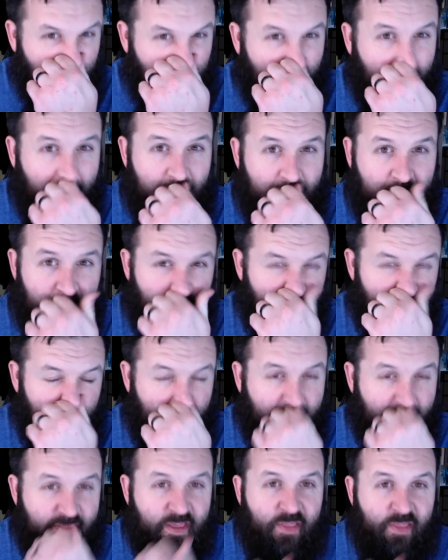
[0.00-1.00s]
And
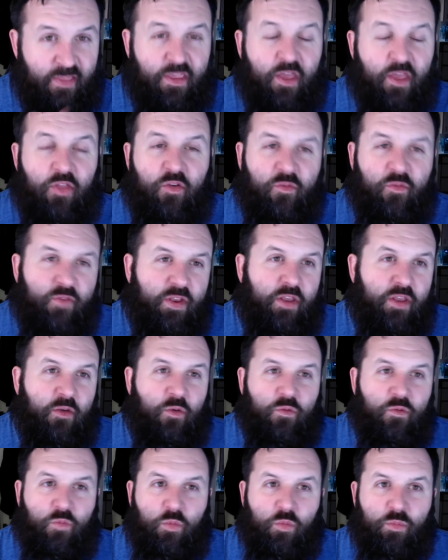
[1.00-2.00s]
then the other
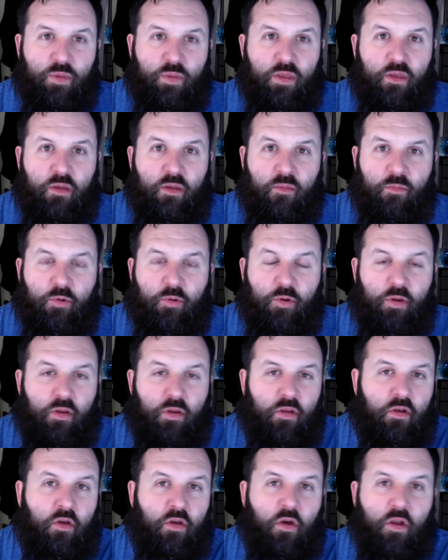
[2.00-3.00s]
videos would be put
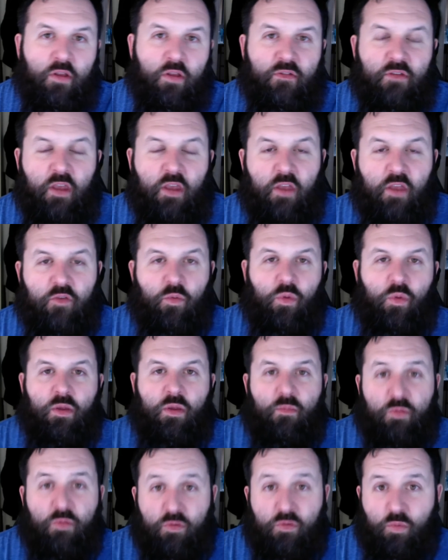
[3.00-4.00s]
in on a schedule
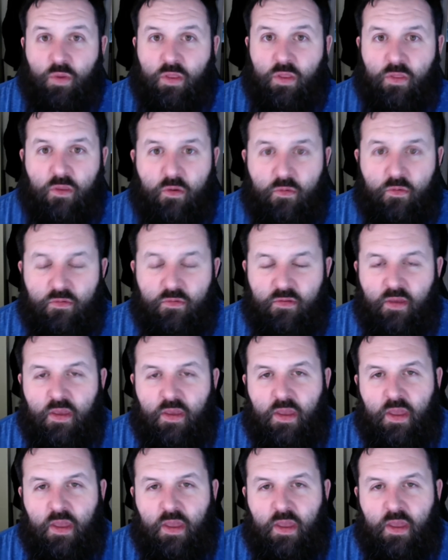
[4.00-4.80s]
in between those.